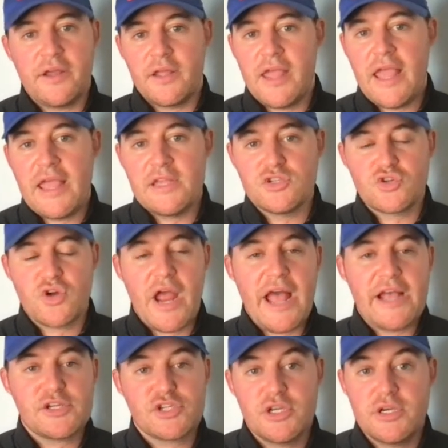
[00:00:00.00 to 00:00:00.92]
of gain
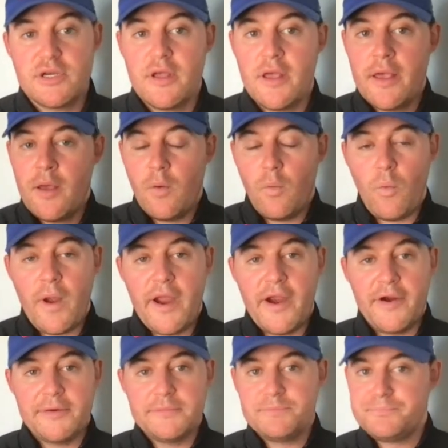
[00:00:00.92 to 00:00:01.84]
traction,
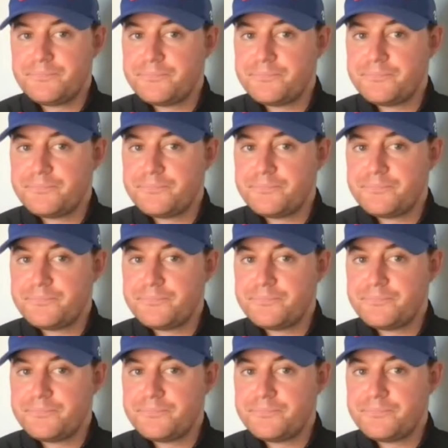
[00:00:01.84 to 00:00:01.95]
where